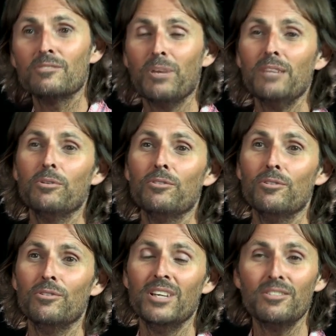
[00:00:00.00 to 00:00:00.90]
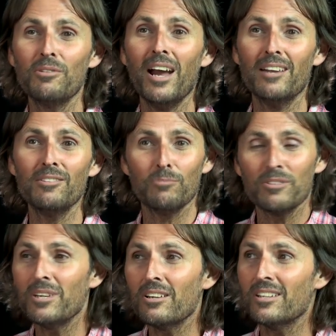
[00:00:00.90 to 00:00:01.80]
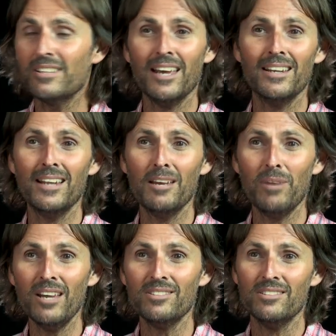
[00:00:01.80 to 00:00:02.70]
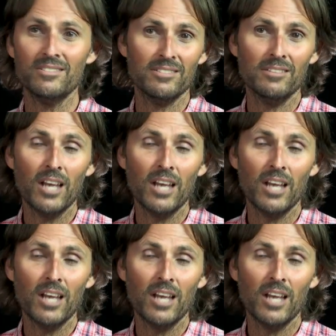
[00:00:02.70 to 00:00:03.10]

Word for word: people who interact with me on a day to day basis.